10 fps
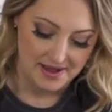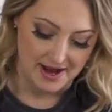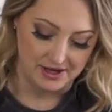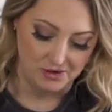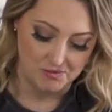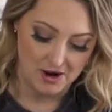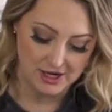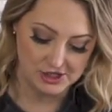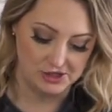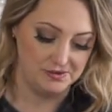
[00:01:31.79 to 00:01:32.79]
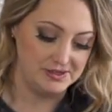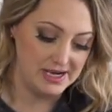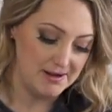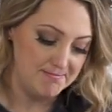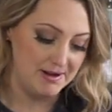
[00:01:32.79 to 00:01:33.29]
and you want to
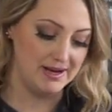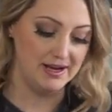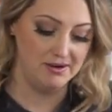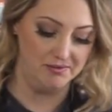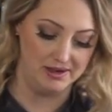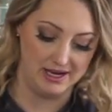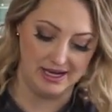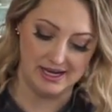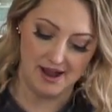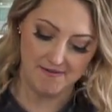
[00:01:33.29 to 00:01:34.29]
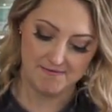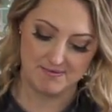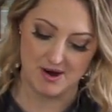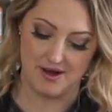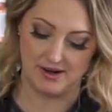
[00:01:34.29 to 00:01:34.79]
dampen it with enough
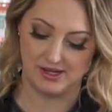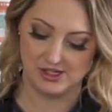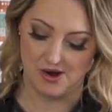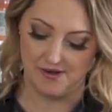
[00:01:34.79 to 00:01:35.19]
product